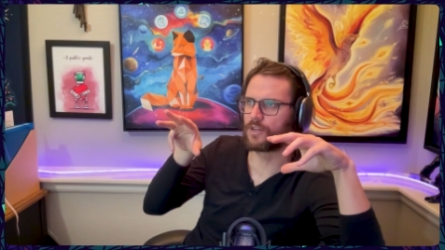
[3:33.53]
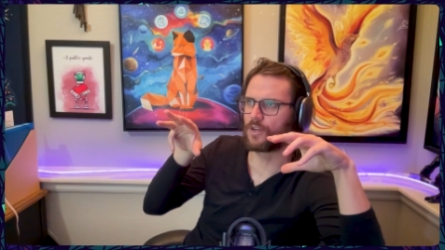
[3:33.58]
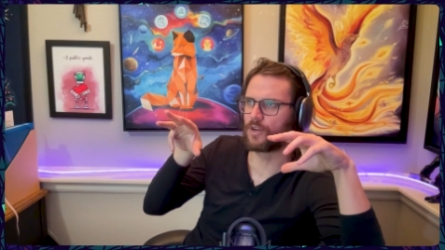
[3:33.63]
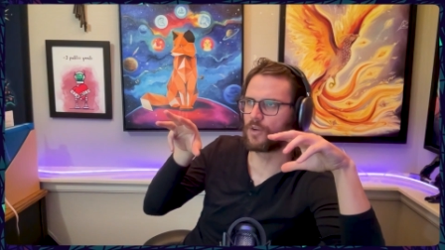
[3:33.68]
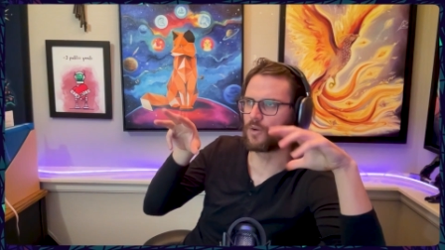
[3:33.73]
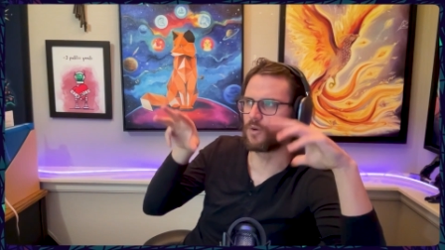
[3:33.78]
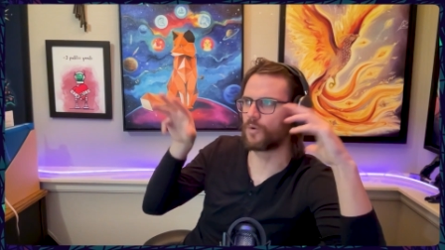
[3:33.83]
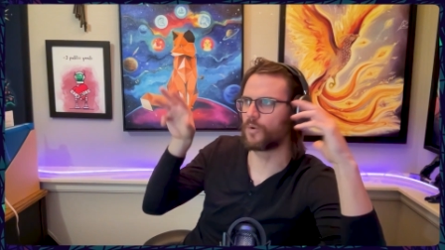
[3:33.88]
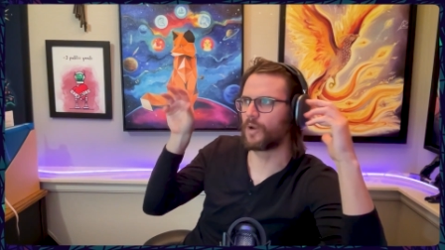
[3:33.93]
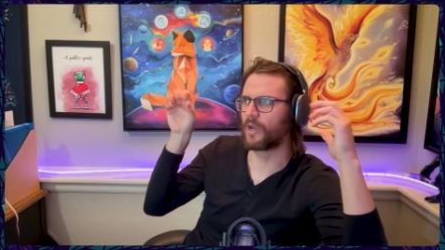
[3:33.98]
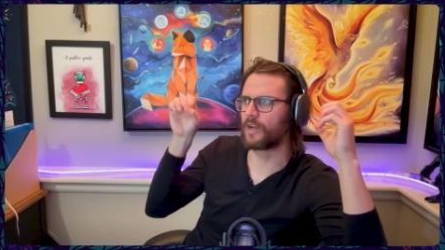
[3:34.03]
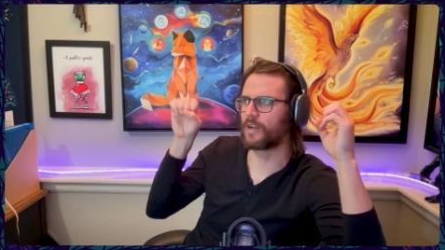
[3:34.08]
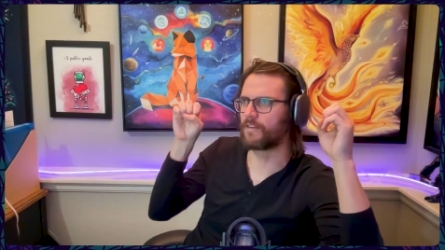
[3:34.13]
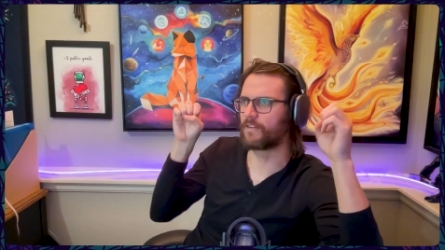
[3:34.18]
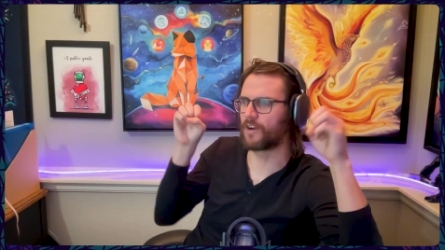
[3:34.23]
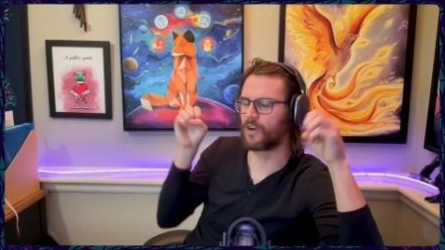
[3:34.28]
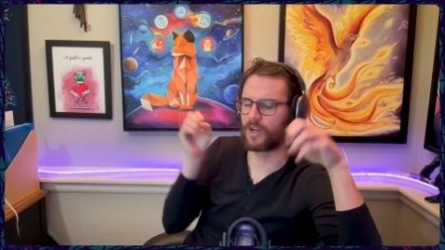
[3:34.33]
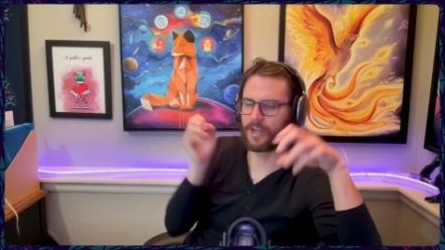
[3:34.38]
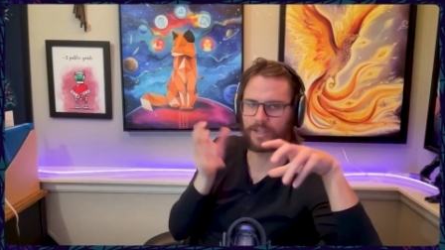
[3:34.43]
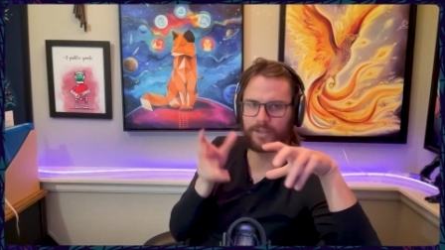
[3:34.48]
do in
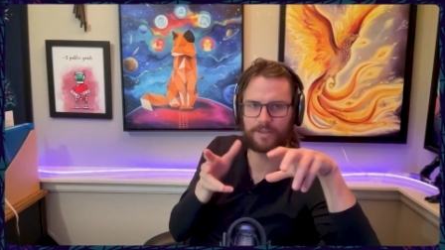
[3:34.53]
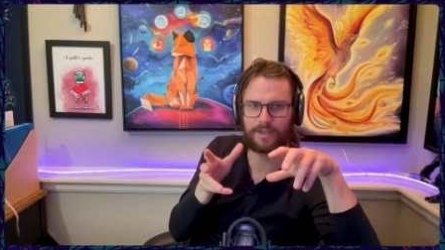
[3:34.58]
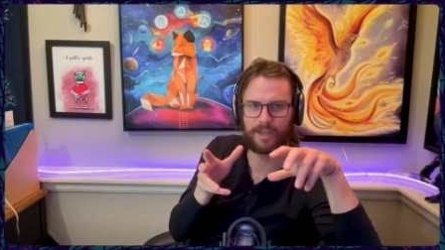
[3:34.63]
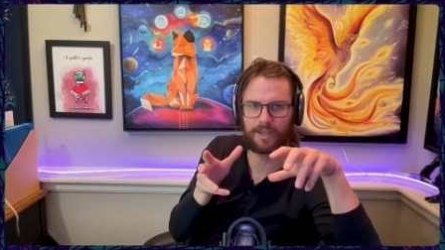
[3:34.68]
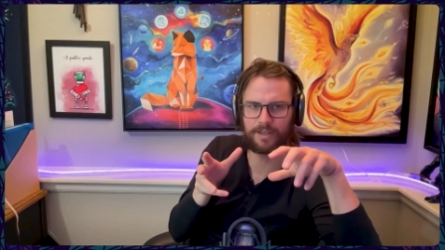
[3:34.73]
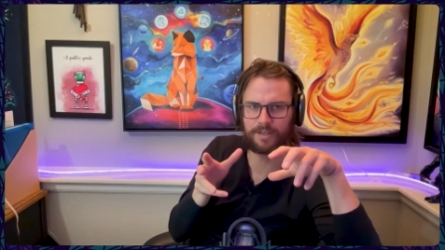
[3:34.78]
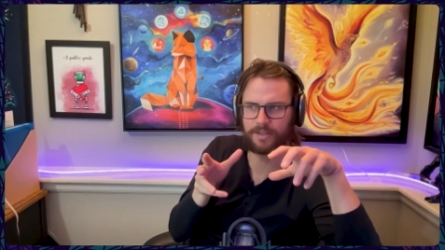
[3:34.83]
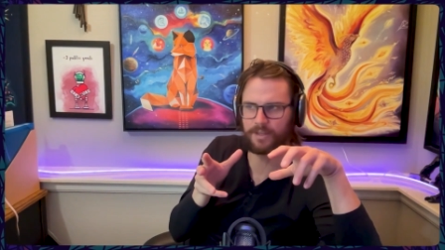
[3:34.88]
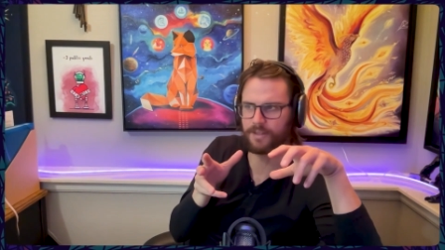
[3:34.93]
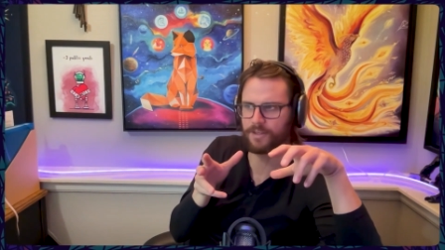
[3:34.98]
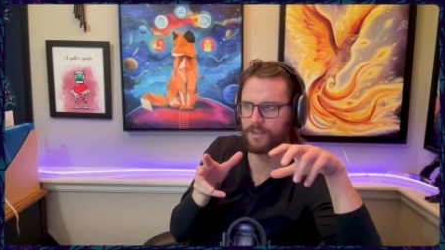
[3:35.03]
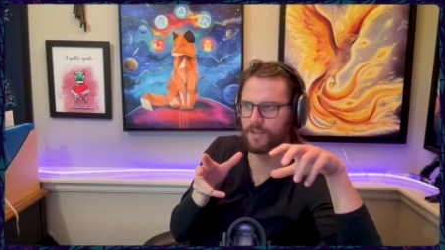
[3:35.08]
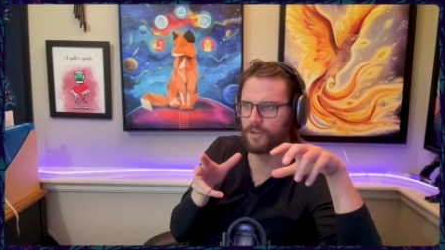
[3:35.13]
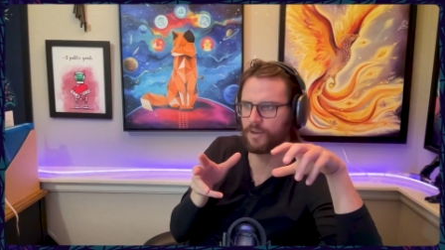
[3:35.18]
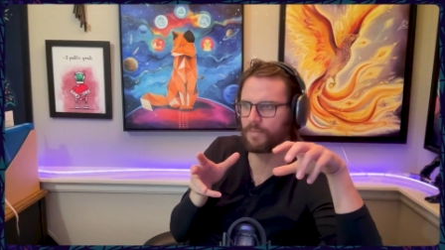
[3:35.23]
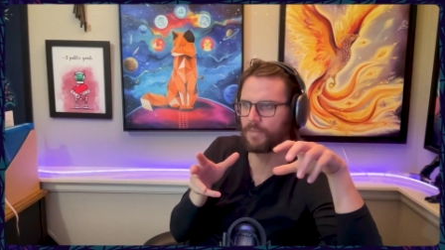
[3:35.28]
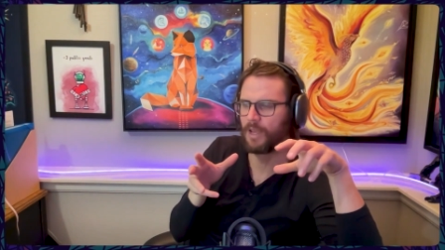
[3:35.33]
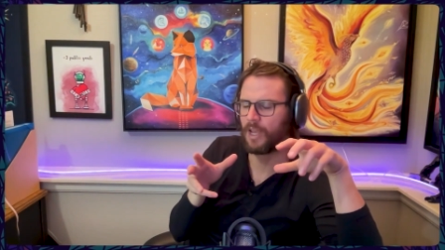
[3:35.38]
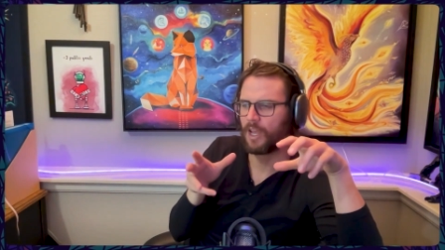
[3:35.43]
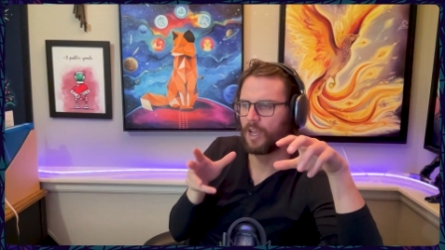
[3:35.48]
a very contained
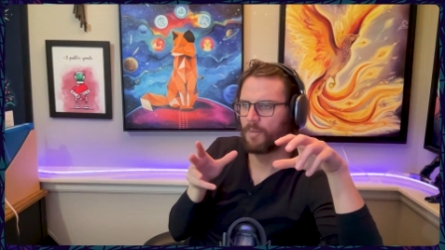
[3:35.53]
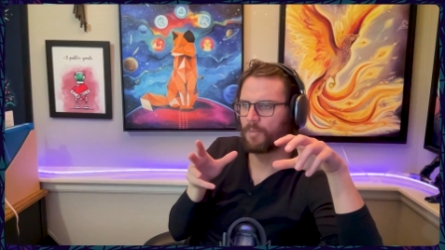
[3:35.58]
system,